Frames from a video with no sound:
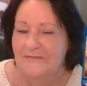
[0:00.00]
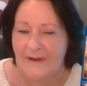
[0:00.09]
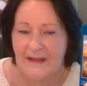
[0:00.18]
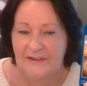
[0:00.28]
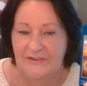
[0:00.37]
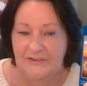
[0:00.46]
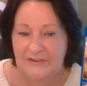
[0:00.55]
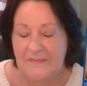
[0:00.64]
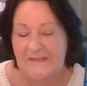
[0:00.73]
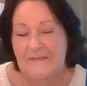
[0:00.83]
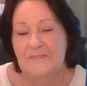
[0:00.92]

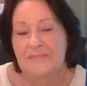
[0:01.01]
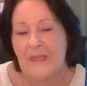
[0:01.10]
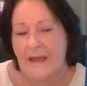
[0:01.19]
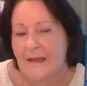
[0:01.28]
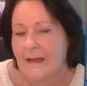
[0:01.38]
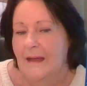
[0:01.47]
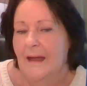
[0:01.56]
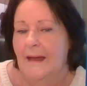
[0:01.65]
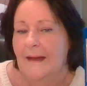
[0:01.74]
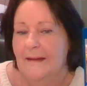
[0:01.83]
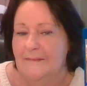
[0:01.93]
relationships.
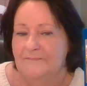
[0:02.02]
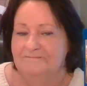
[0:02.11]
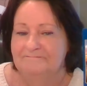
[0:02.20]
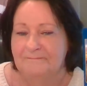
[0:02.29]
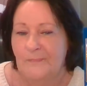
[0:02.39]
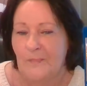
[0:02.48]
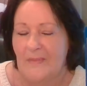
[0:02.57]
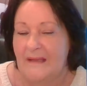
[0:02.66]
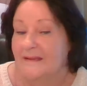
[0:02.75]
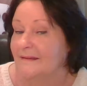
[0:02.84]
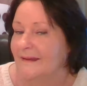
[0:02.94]
You've
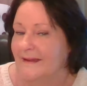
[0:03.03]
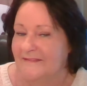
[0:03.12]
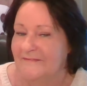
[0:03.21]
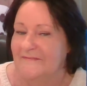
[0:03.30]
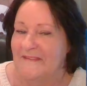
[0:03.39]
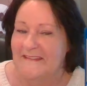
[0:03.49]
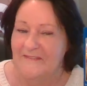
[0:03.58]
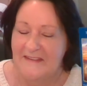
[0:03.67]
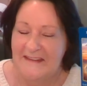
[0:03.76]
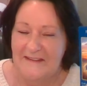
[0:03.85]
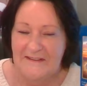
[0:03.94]
got to love these
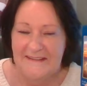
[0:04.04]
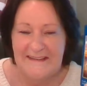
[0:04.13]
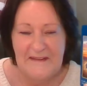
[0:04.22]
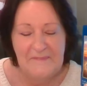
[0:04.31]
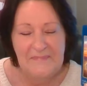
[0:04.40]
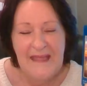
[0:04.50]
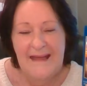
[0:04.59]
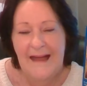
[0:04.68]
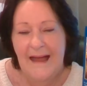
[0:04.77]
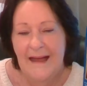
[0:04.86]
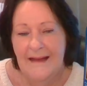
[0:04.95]
videos.
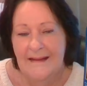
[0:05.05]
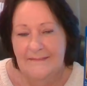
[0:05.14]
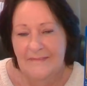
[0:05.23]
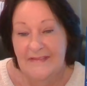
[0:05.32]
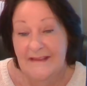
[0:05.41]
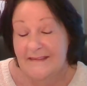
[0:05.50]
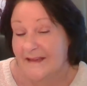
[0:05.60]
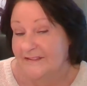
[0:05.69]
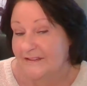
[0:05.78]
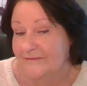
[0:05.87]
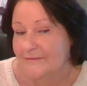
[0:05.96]
These are
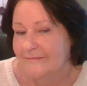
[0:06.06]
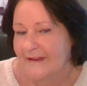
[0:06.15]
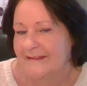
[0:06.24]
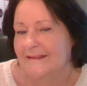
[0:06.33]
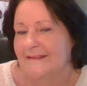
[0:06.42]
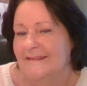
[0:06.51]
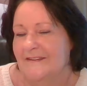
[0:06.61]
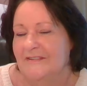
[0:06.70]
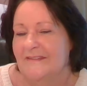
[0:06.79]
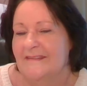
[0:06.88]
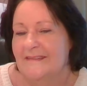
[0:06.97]
general readings, I
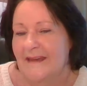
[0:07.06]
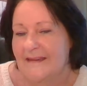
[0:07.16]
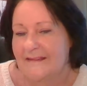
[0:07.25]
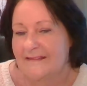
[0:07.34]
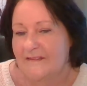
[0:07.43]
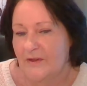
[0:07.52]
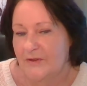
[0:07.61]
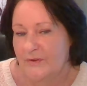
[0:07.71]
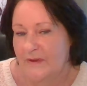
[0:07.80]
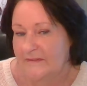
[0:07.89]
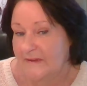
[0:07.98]
should say. So
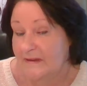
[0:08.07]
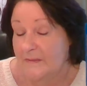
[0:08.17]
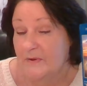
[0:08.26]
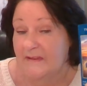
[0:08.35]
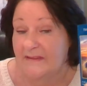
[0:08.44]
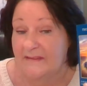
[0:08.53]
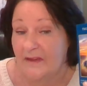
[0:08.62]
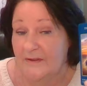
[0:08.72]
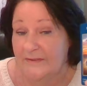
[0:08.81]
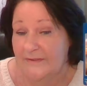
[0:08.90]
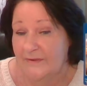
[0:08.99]
if anybody is
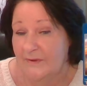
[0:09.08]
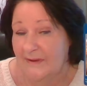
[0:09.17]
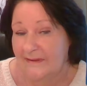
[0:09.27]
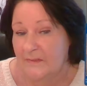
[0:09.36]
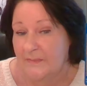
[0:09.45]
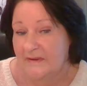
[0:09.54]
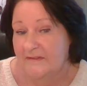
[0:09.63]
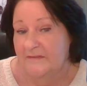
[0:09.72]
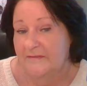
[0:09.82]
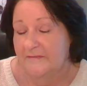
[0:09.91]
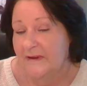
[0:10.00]
going through a little bit
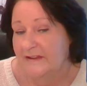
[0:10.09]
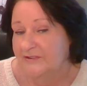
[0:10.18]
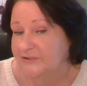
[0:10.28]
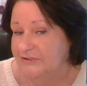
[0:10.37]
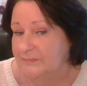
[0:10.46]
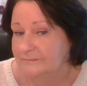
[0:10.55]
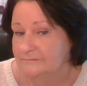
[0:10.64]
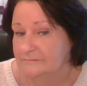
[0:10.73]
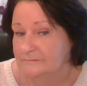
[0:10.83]
of relationship